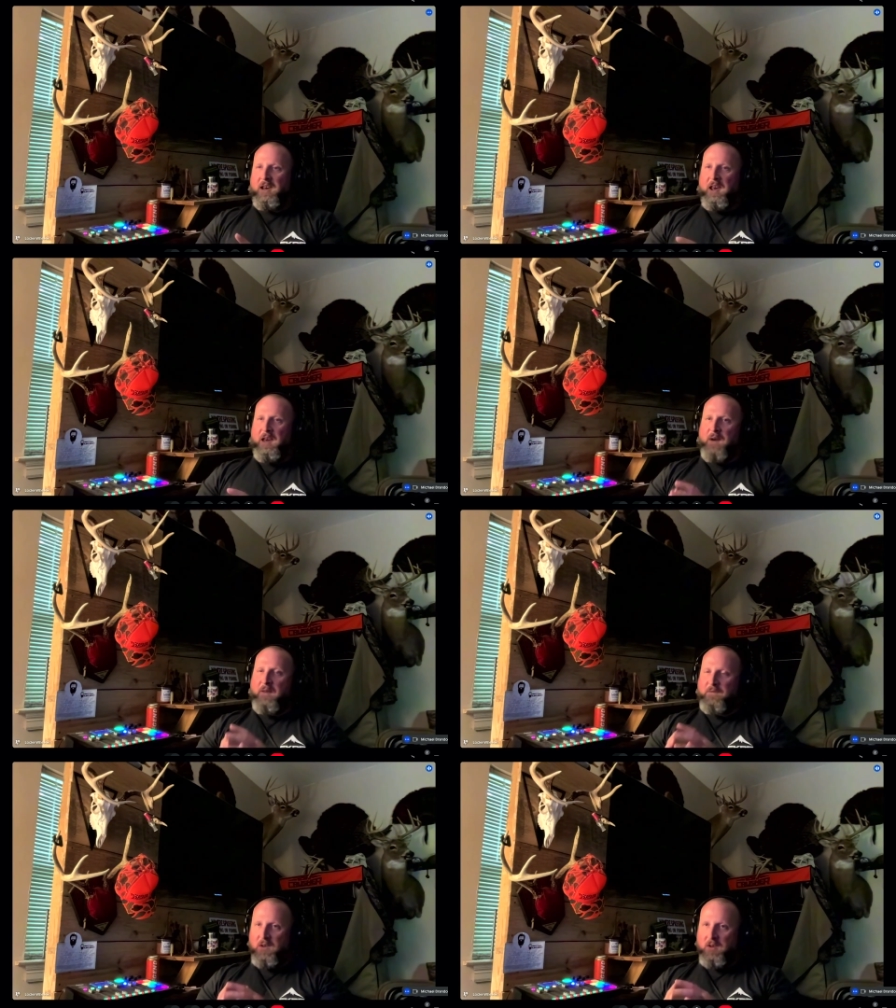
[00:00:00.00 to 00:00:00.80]
if I
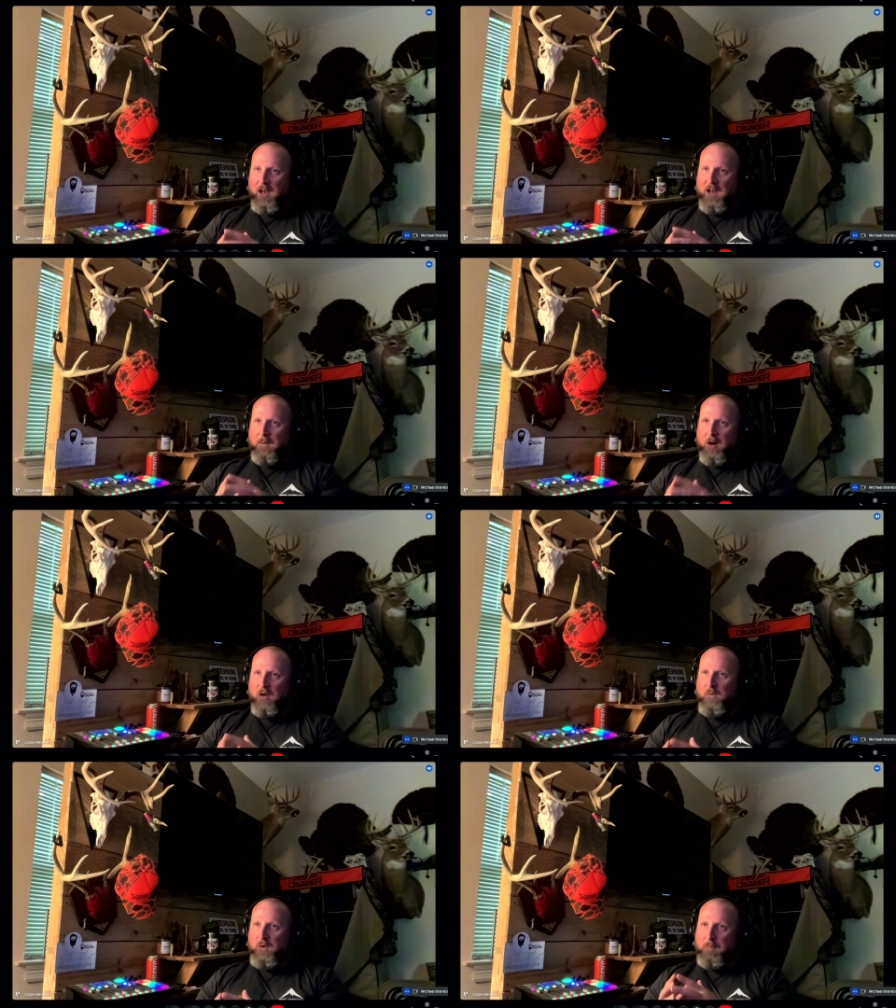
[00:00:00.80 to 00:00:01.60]
feel like I'm
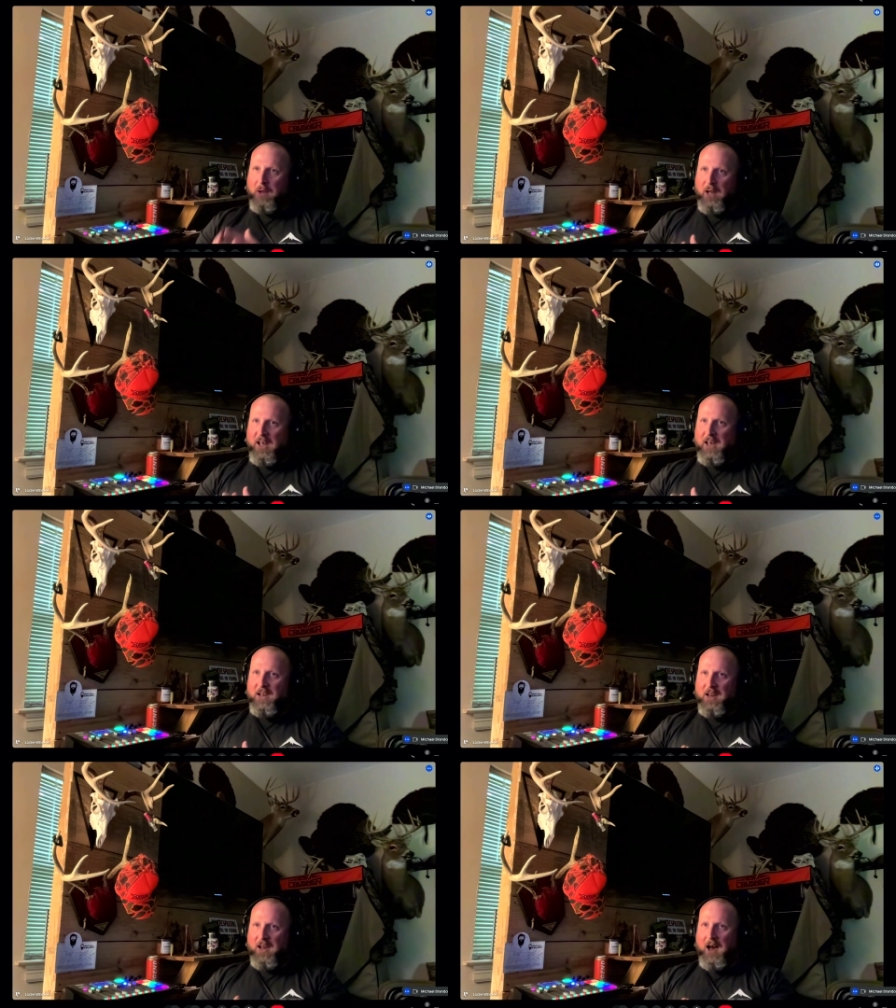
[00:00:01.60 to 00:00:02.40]
hunting with a plan,
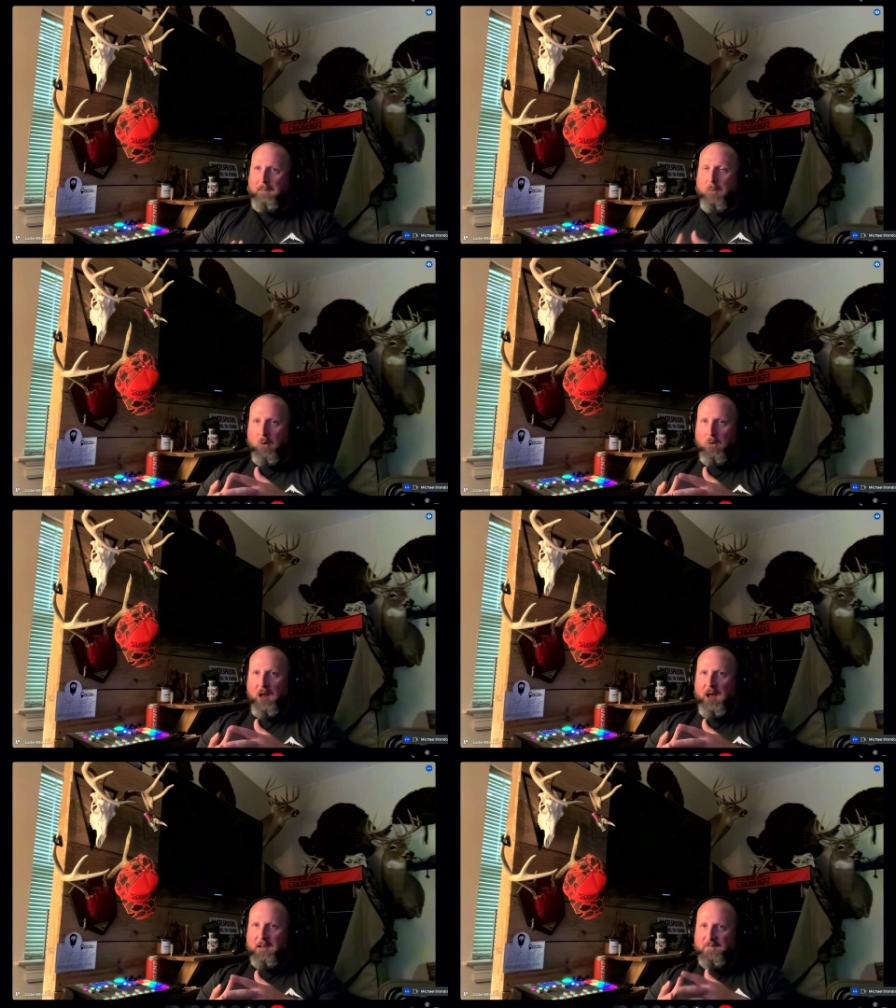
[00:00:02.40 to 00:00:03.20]
I'm more
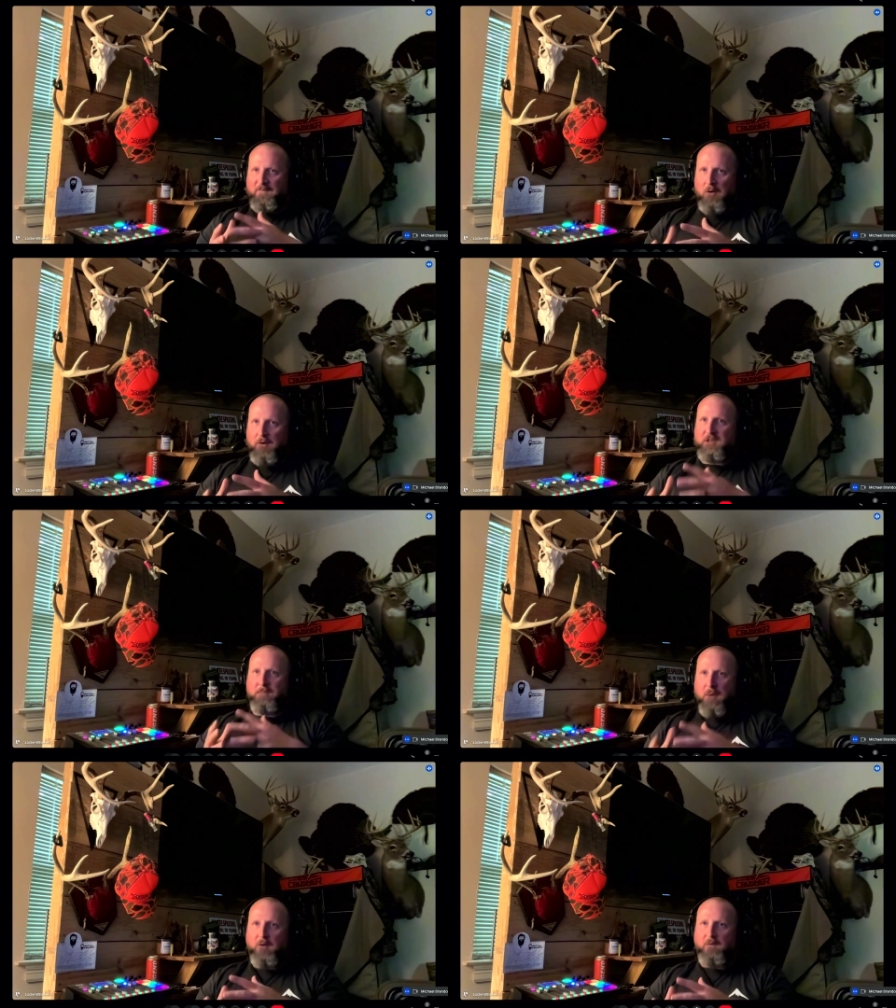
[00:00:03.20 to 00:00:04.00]
like focused and
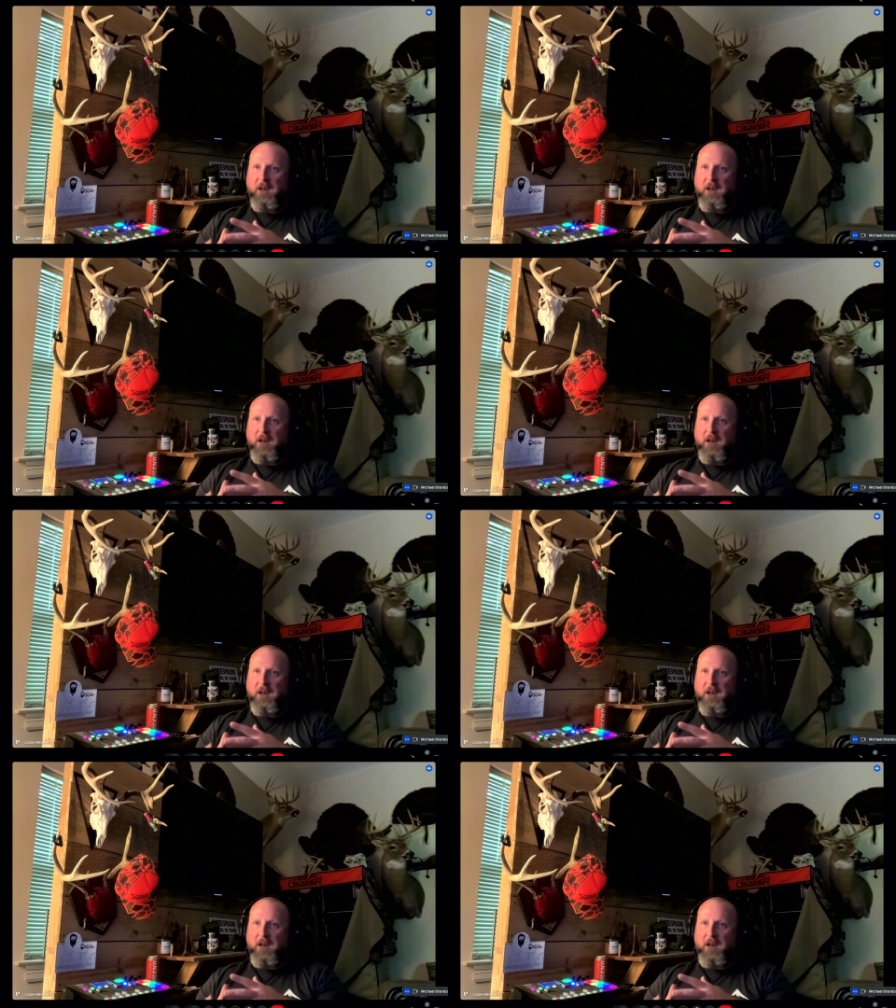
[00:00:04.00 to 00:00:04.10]
motivated.